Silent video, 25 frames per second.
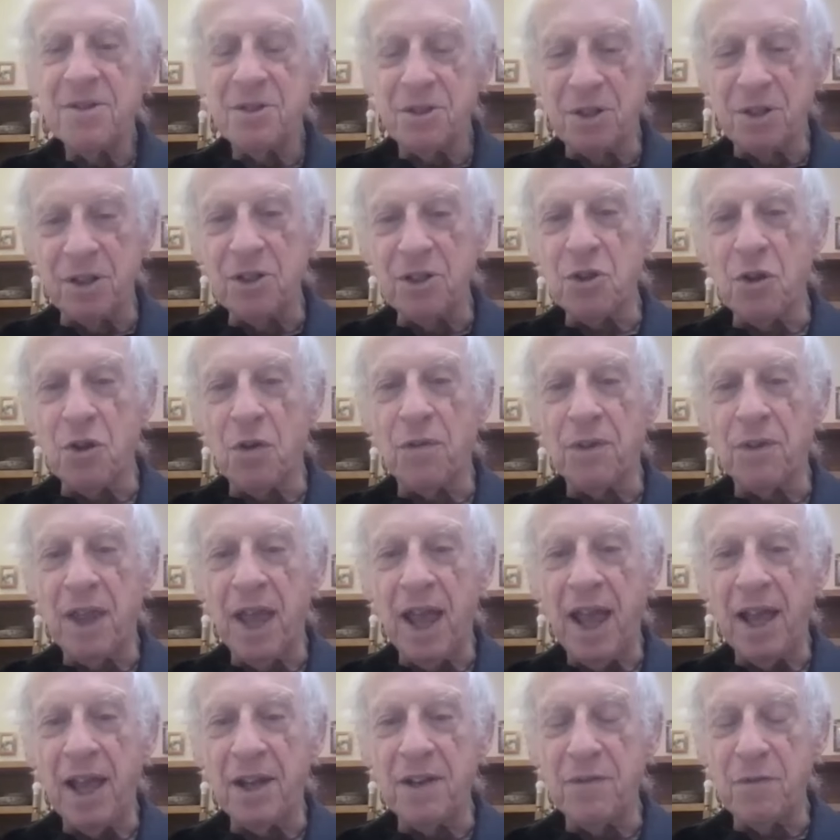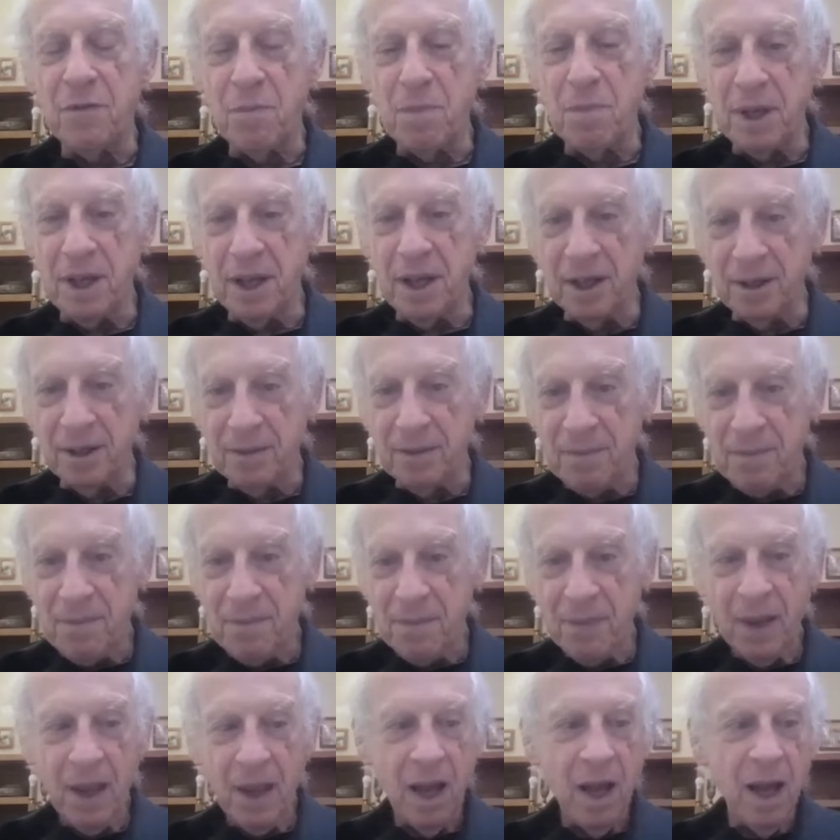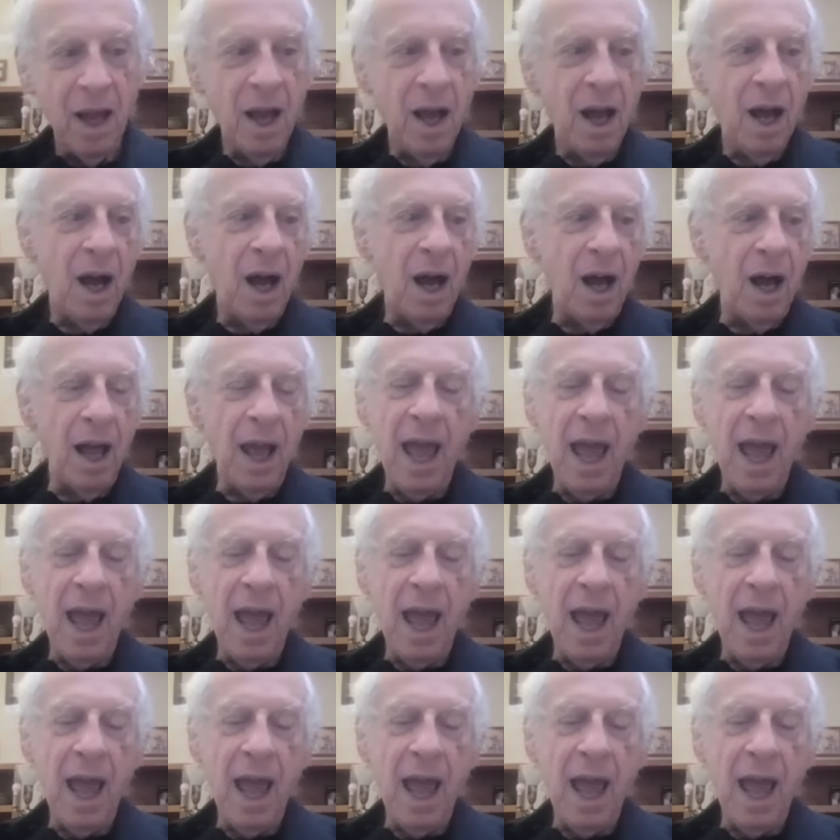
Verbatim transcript: still it's over the head of a beginner, uh,